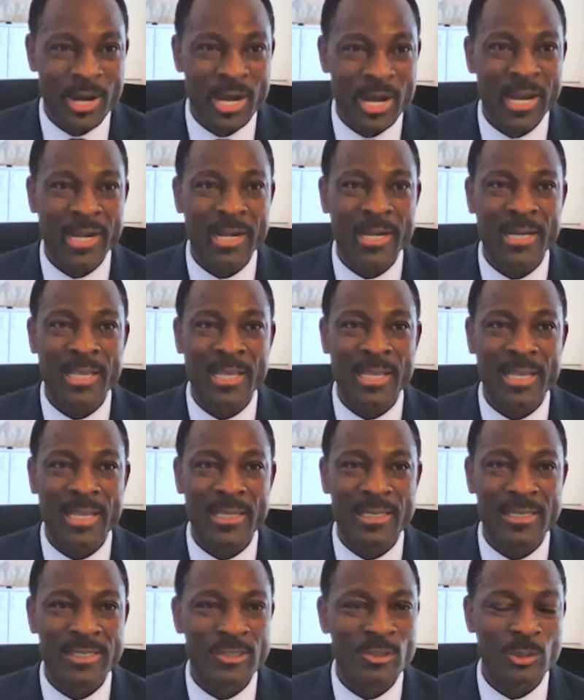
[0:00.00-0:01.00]
while
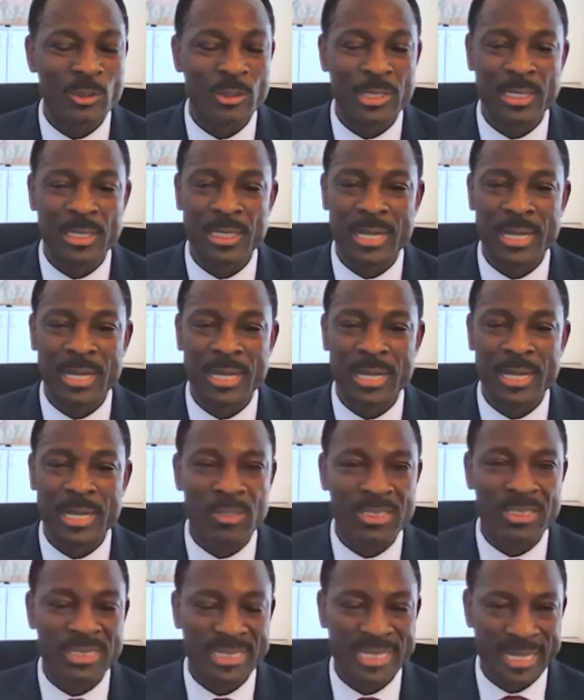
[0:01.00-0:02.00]
he is doing an
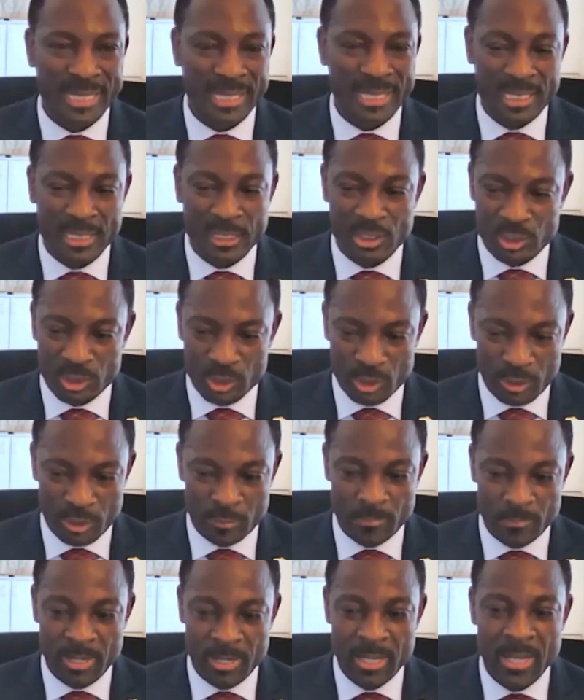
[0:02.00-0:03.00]
outstanding
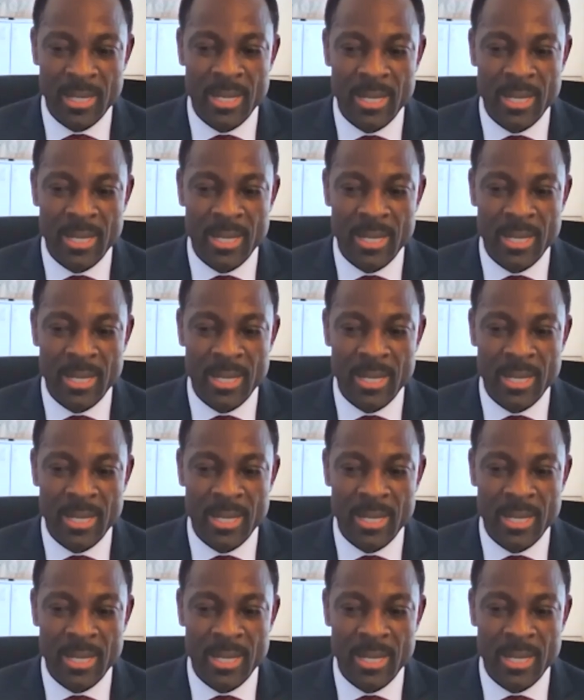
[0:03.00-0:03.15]
job